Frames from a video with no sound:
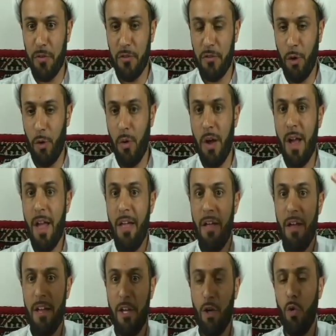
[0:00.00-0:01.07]
So,
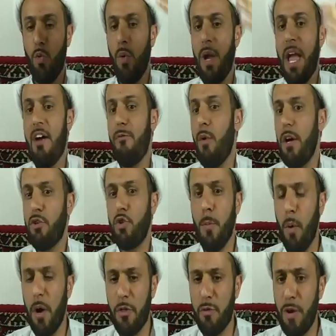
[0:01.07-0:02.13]
you know, we have what,
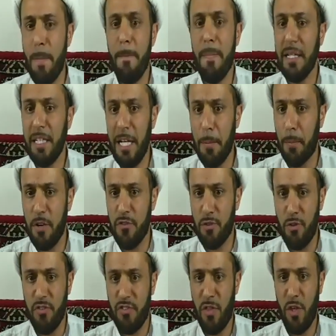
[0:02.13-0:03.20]
2.3 million
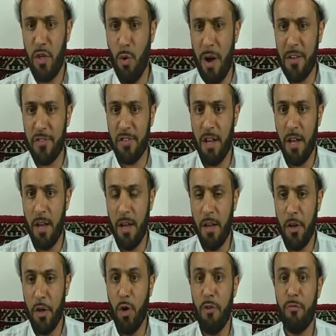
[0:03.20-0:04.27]
prisoners in the U.S.
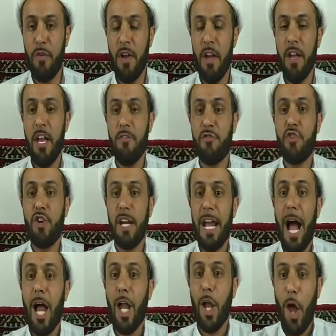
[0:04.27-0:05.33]
You know, if
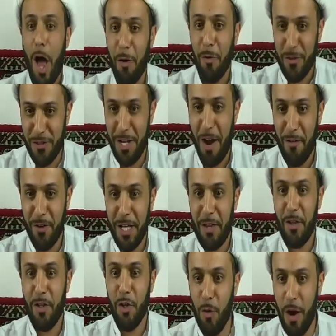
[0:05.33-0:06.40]
Sharia law was governing
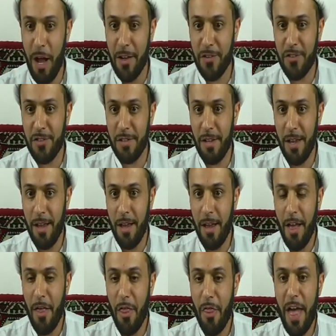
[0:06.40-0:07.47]
the U.S.,
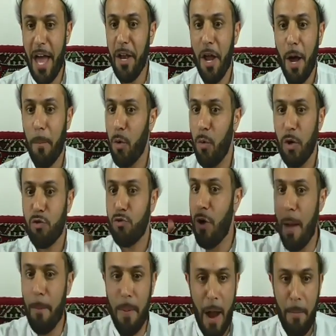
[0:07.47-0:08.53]
that number would
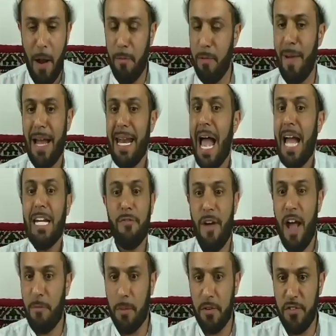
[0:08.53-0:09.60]
drop probably by
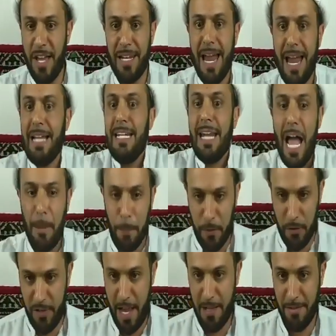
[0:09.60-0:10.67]
95%, 99%.